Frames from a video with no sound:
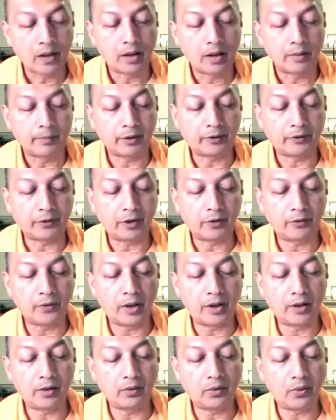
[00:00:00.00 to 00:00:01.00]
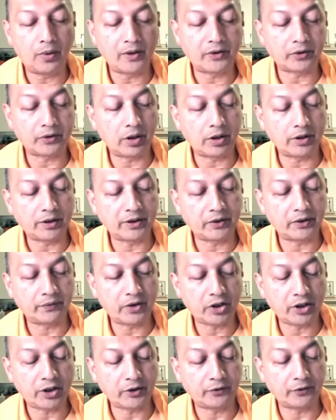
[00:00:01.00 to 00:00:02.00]
But for one who has got his
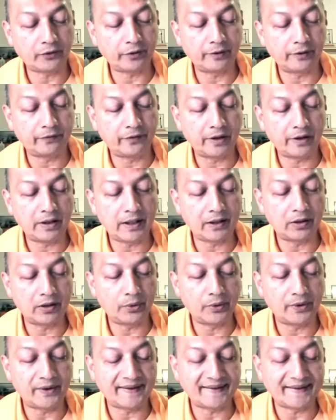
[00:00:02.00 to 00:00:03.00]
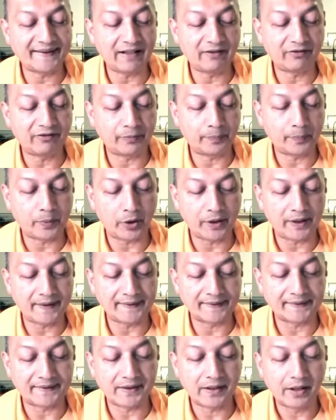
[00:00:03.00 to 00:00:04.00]
wishes fulfilled and who is
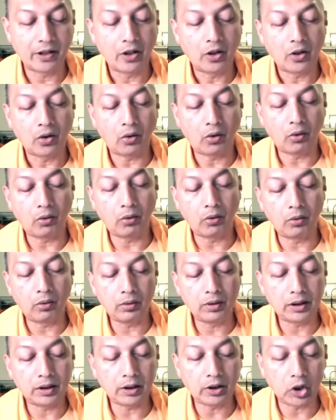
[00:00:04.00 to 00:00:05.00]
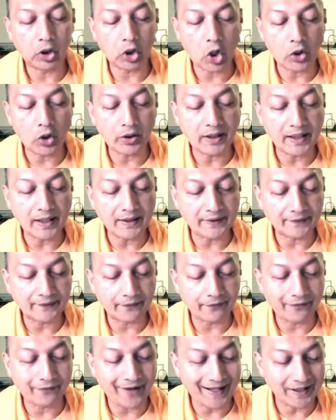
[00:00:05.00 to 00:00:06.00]
self-poised, all the longings
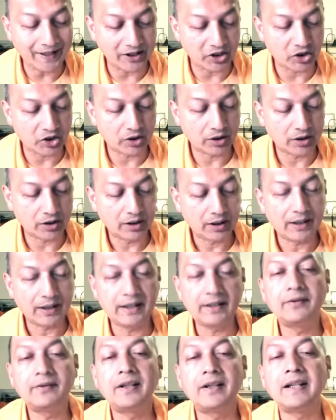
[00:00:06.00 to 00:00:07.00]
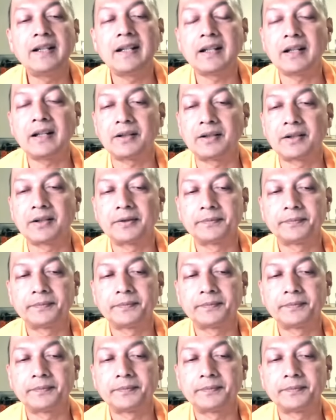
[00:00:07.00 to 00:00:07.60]
vanish, even here.